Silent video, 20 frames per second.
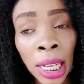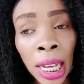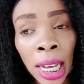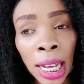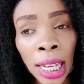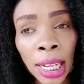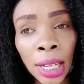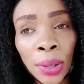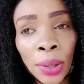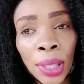
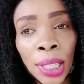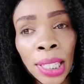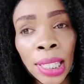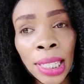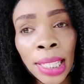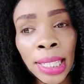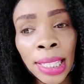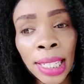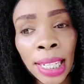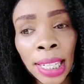and now this
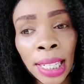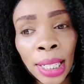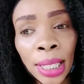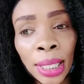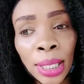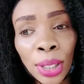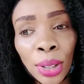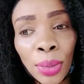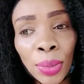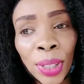is like
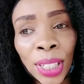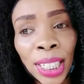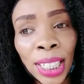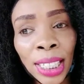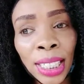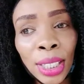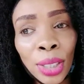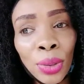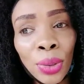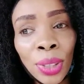
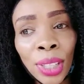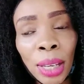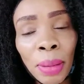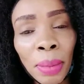communicating to them